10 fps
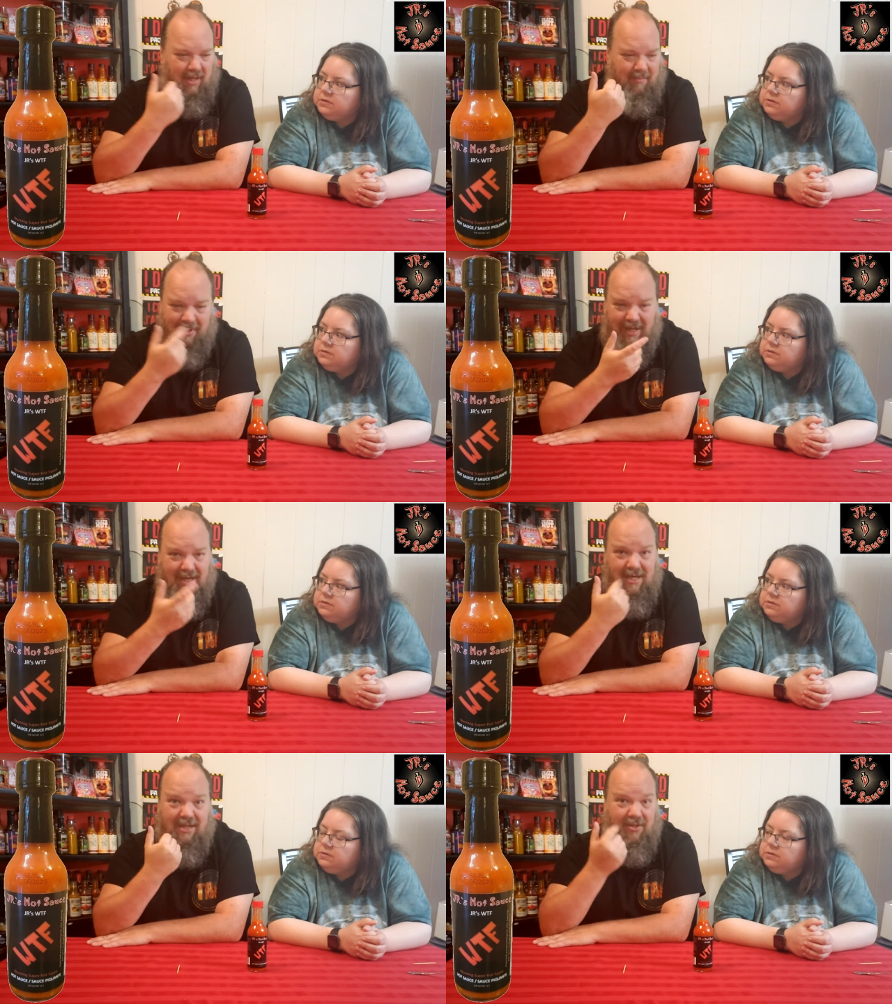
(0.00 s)
Speaker 1: I'm not
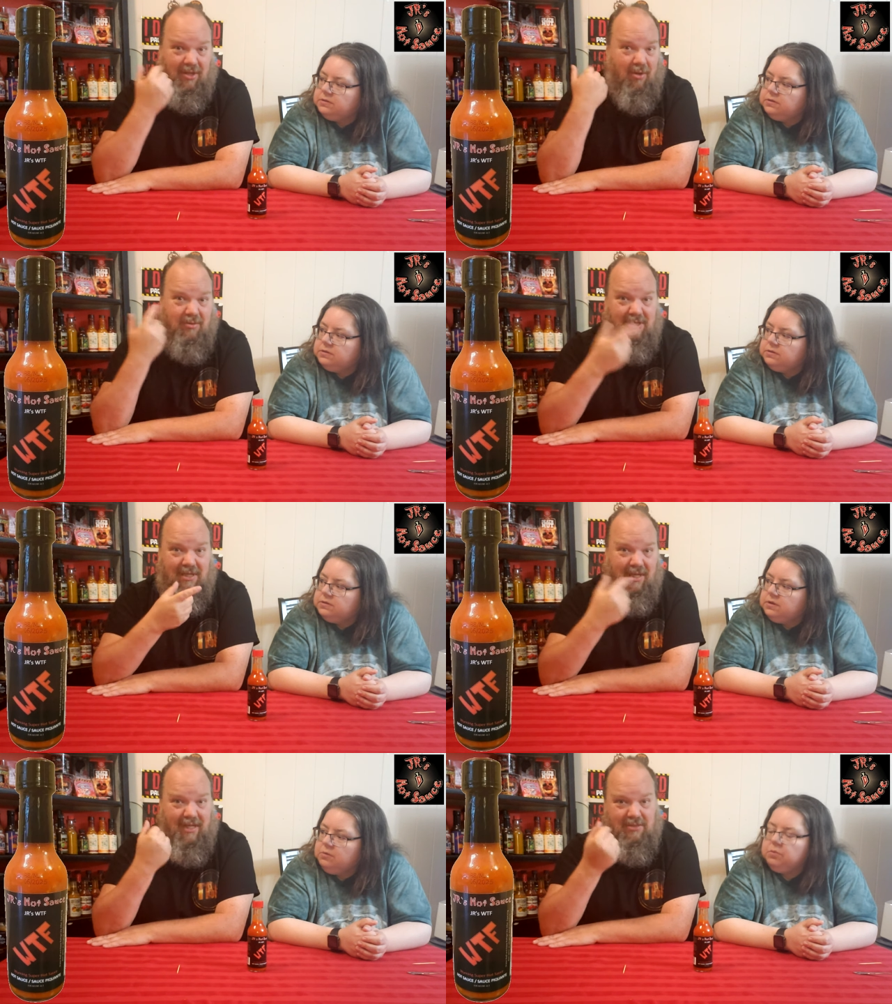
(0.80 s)
getting any of the ghost
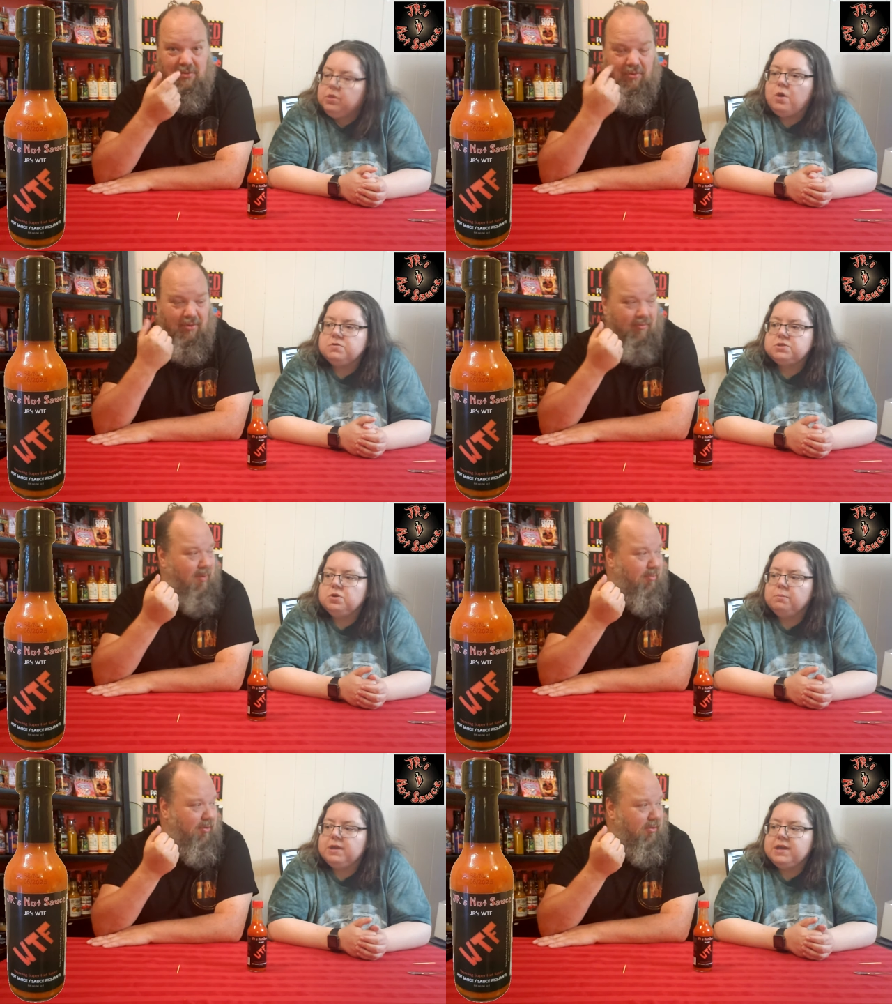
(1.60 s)
hits. The ghost the
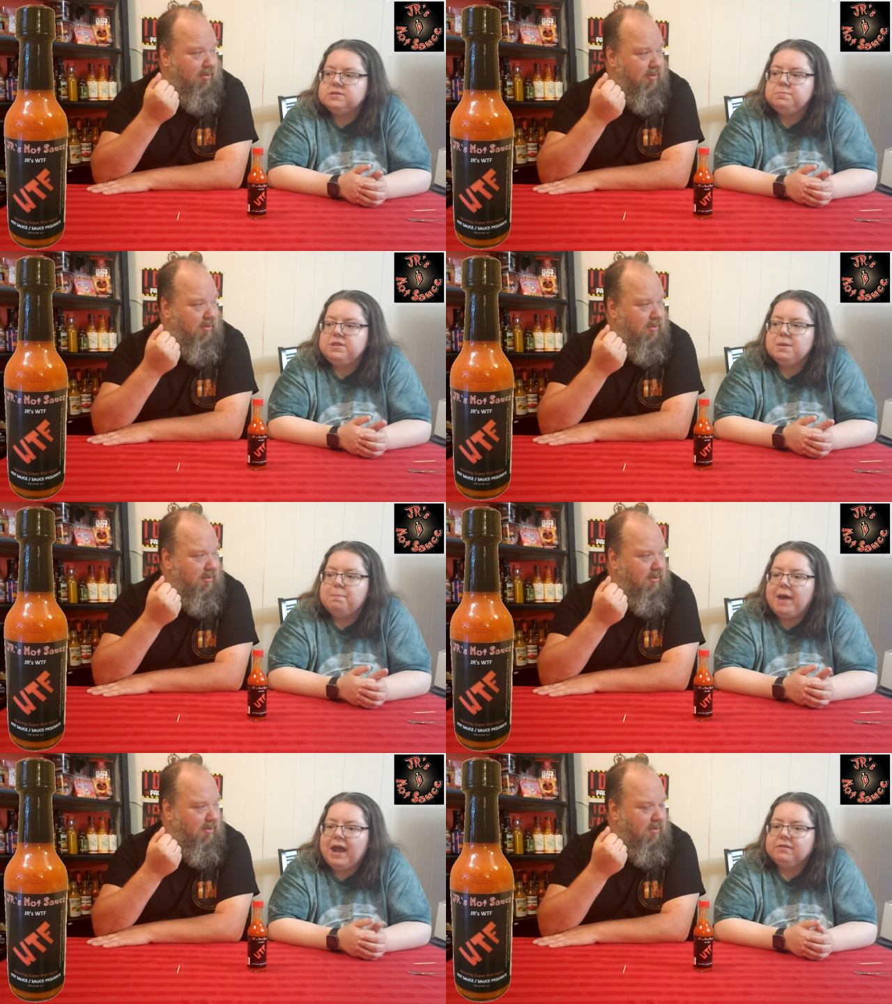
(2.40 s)
normally
Speaker 2: hits me in the
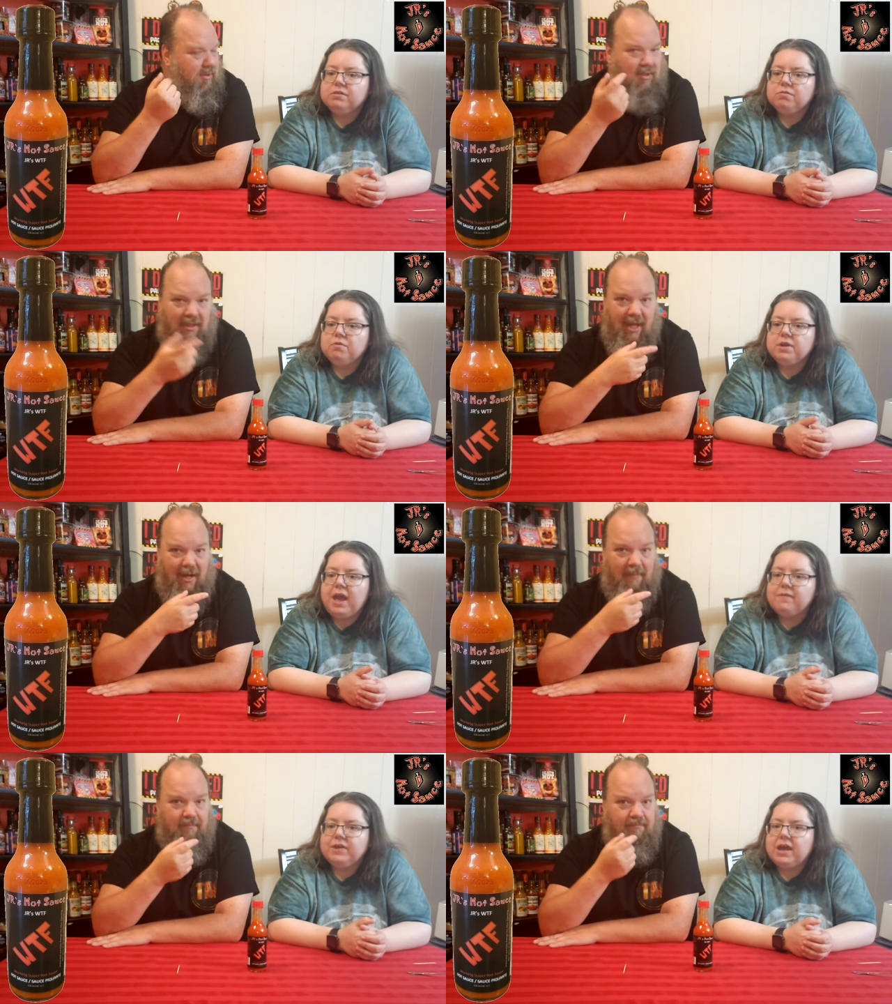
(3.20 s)
back of the throat. Yeah. I
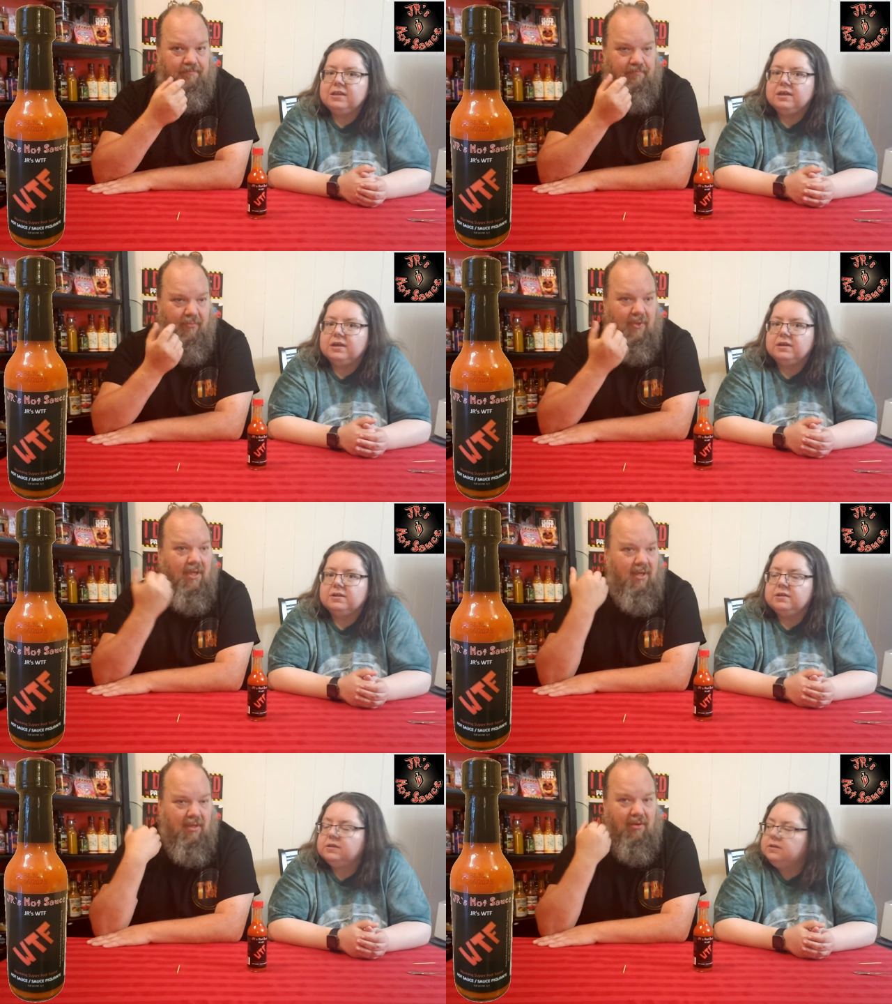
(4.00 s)
haven't had that.
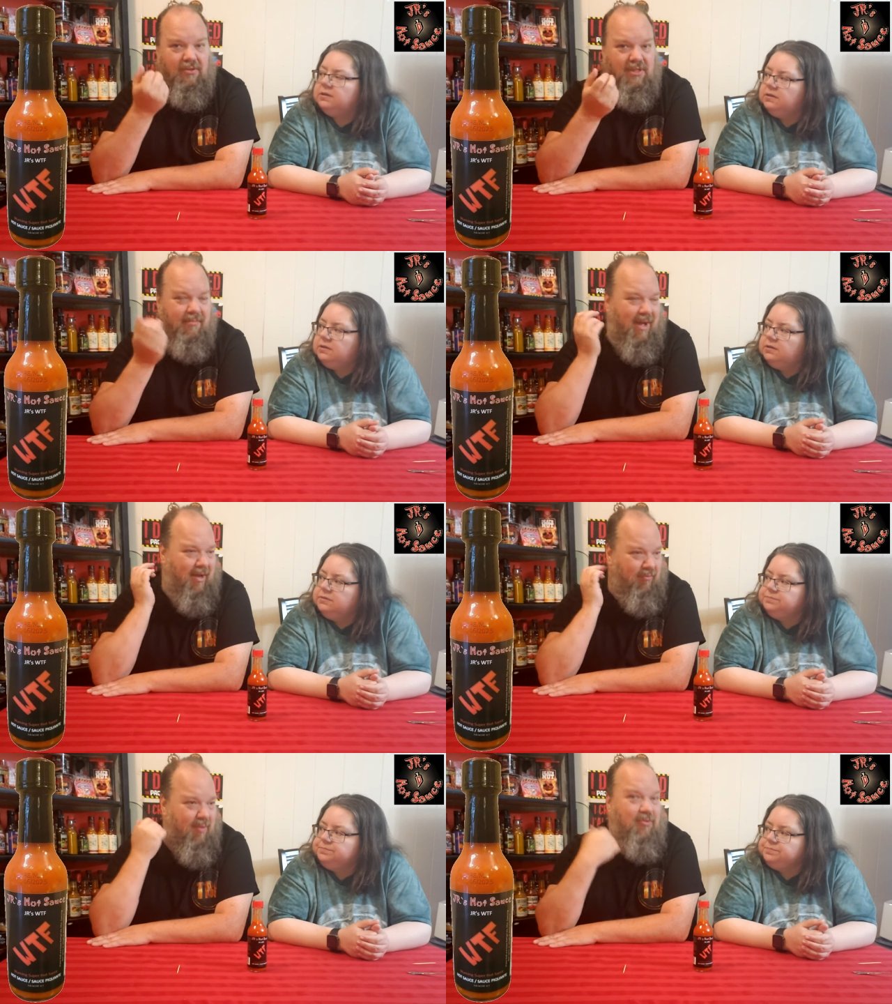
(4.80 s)
Speaker 1: Ghost in the
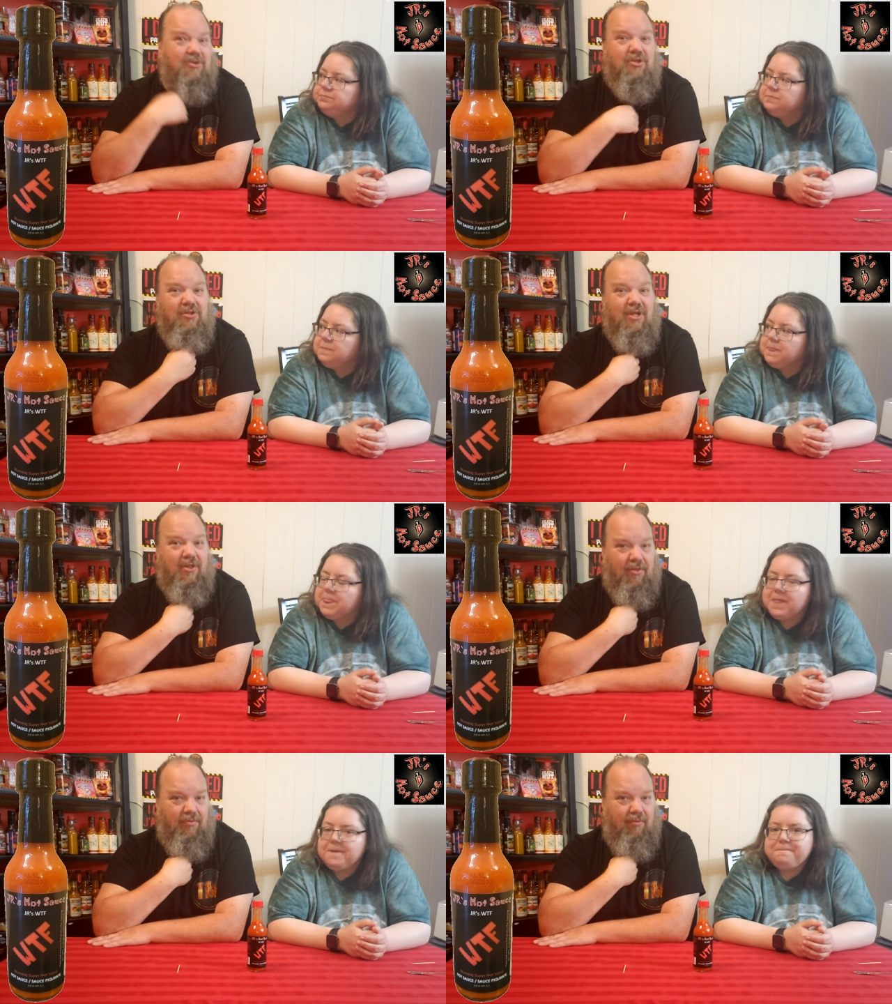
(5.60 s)
back, Reaper's usually
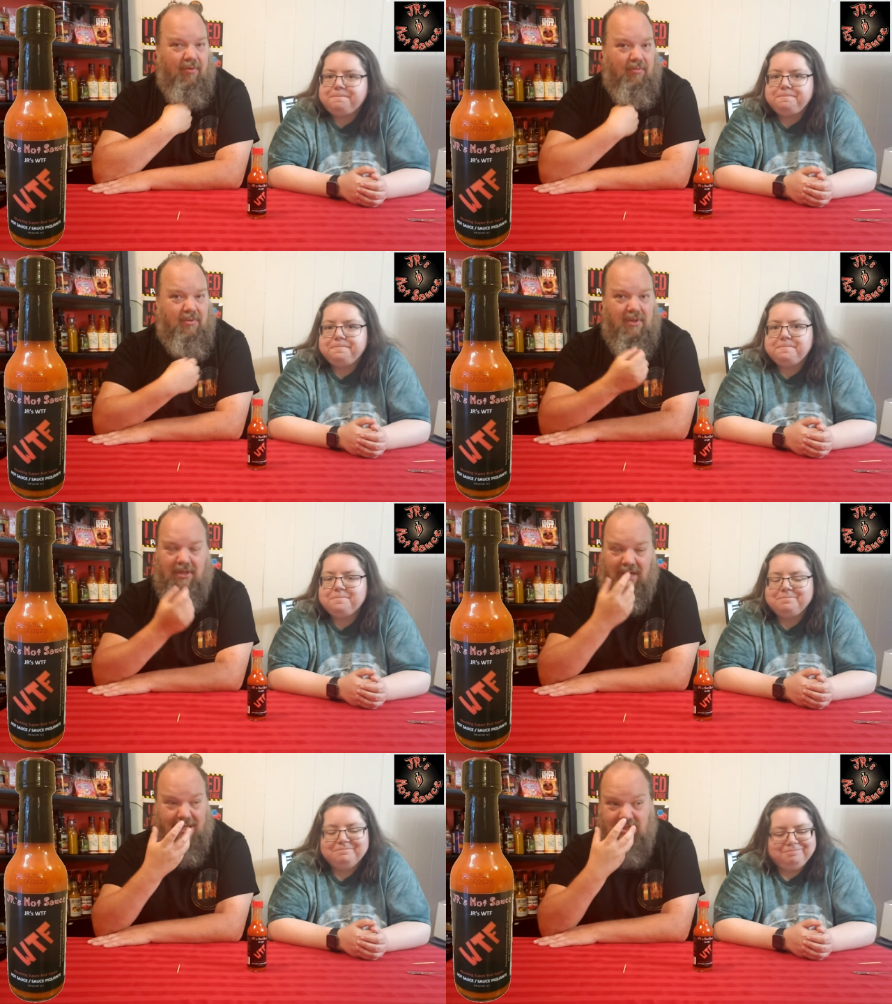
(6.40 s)
the throat.
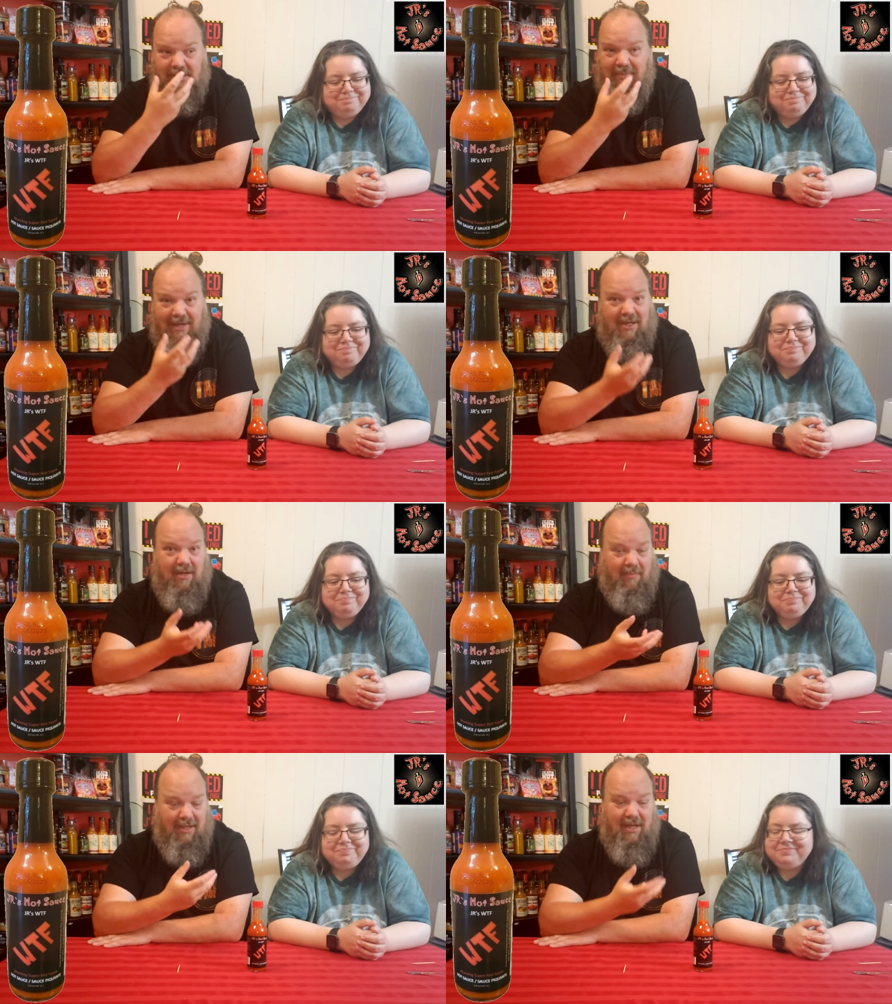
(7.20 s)
It's just my
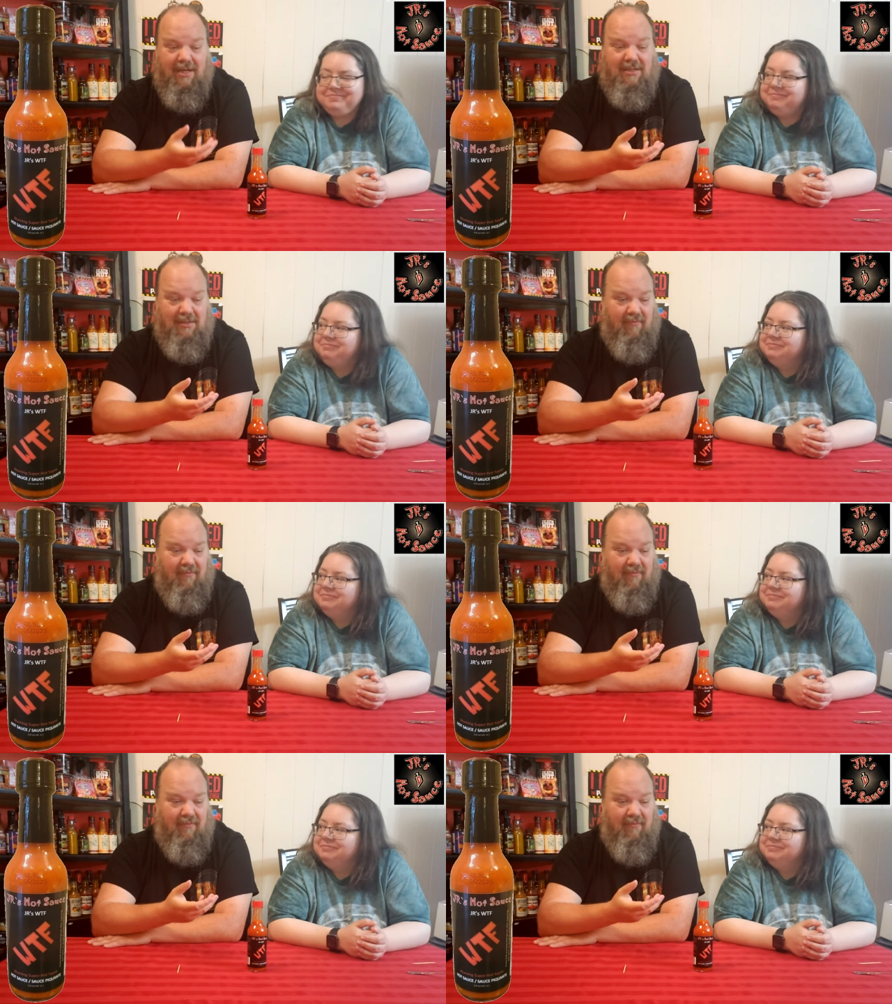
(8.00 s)
tongue. My tongue is